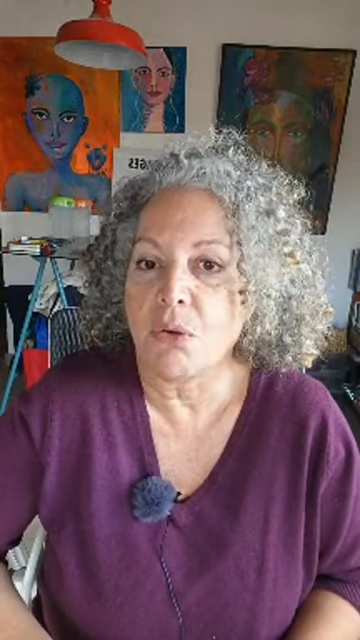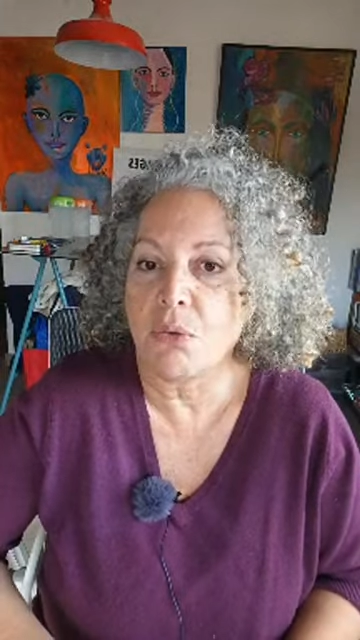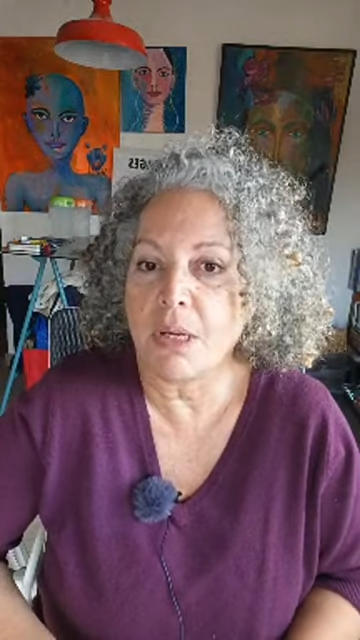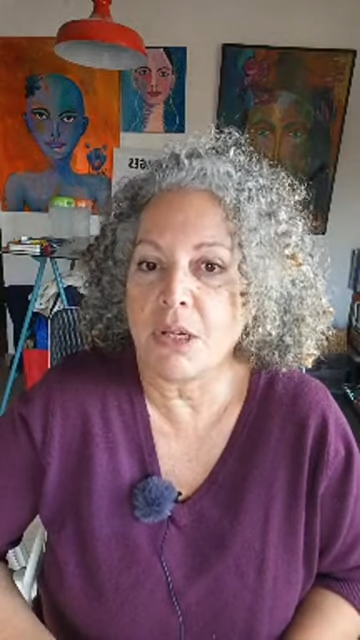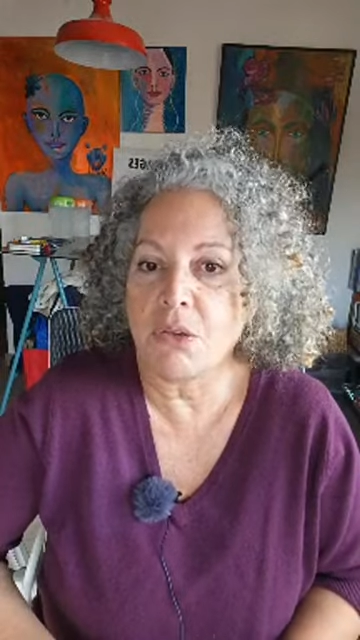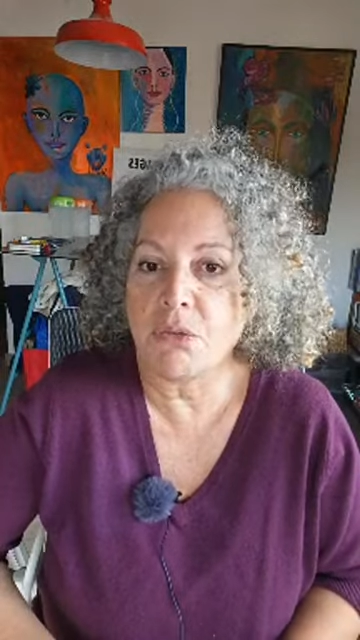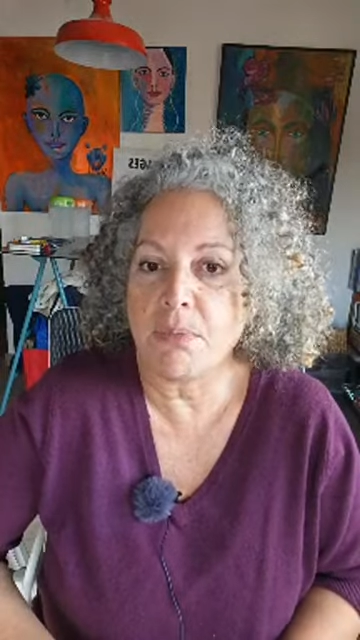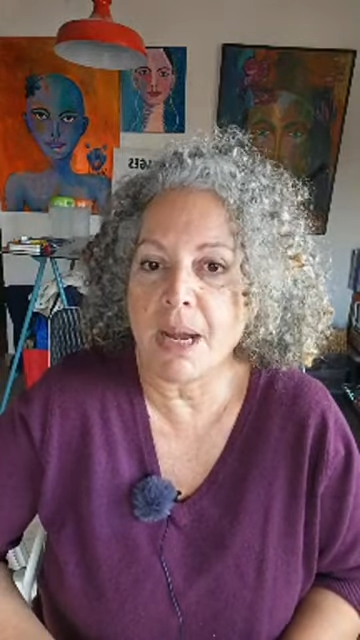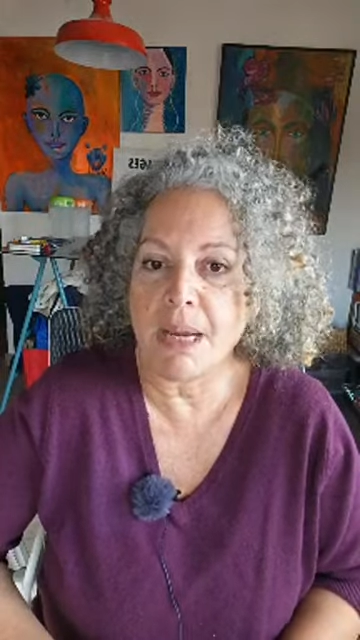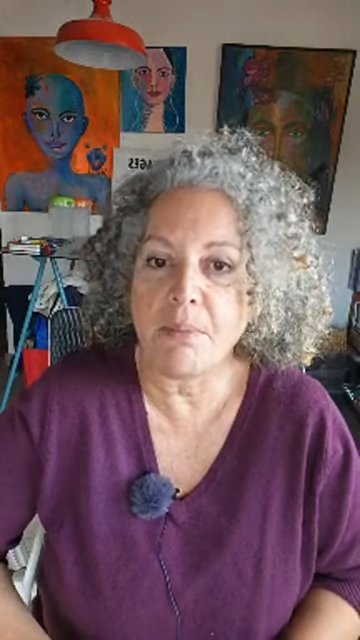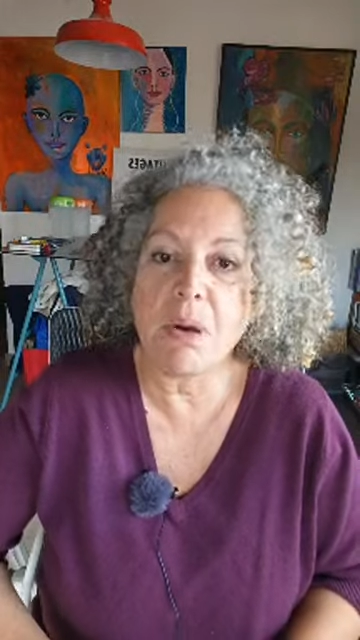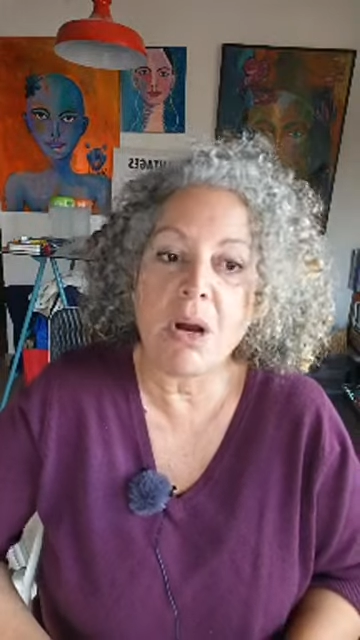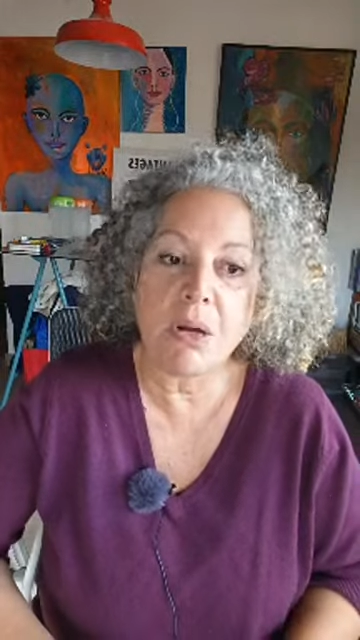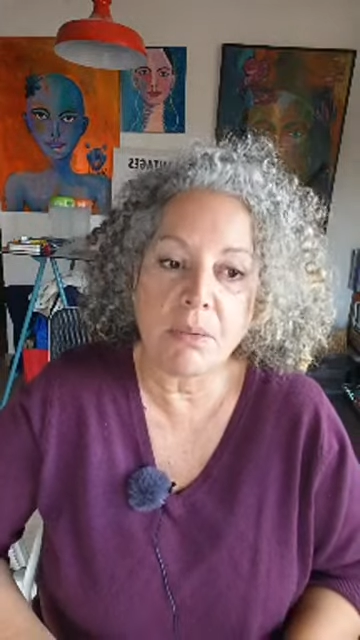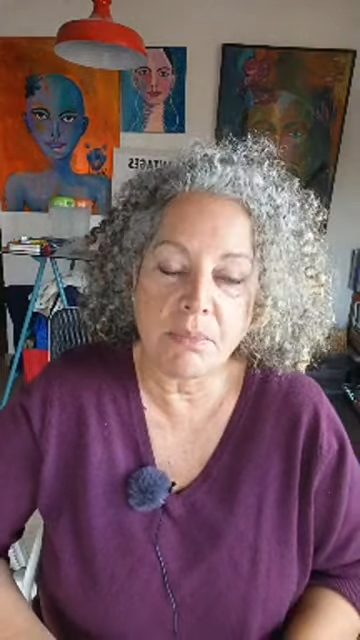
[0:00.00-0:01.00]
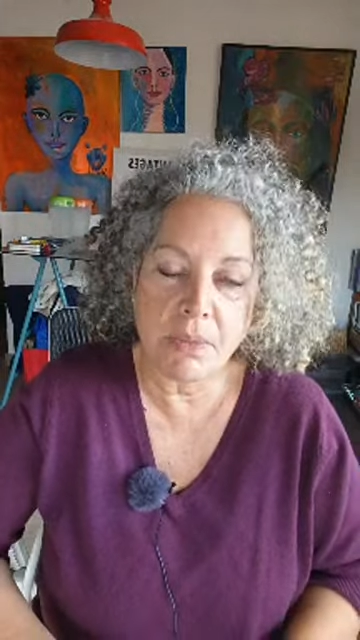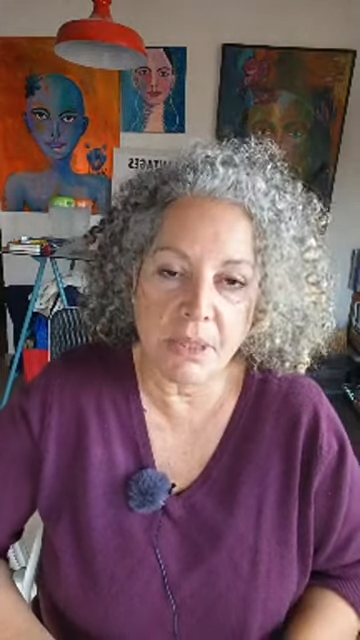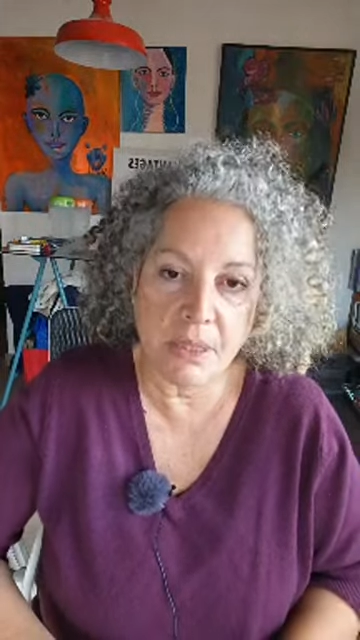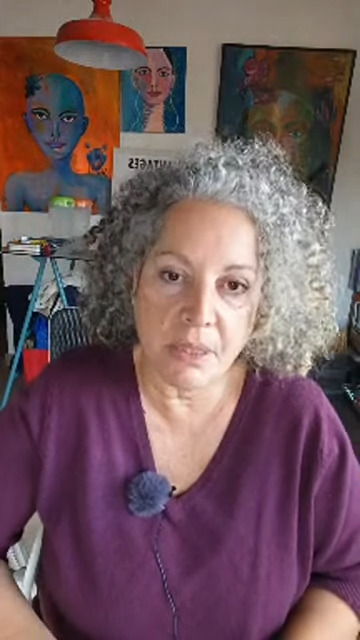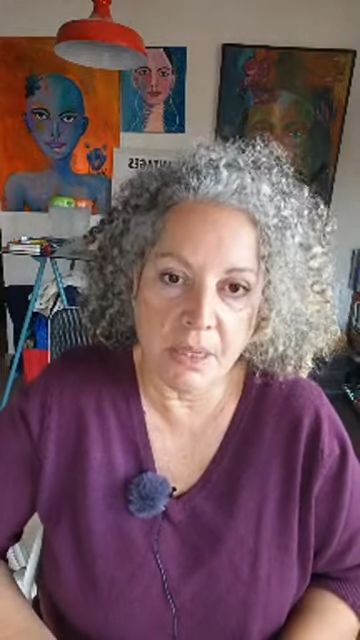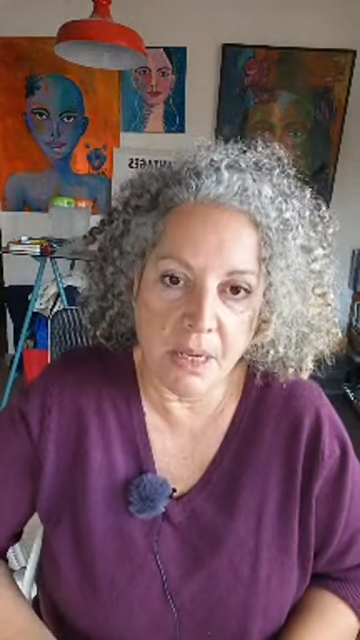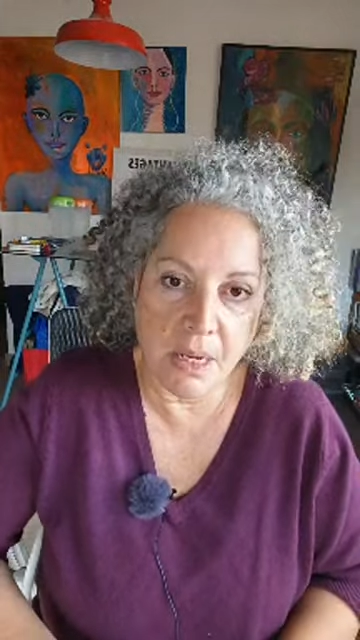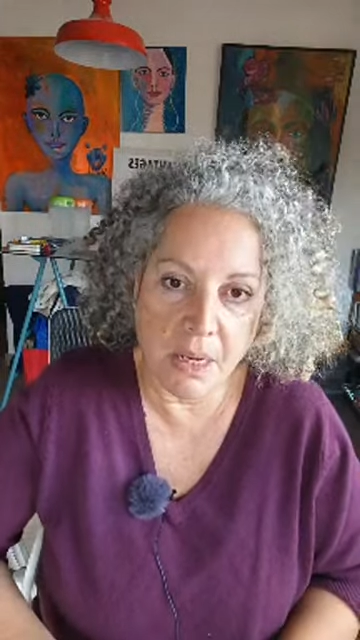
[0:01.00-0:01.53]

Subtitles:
one of my mom's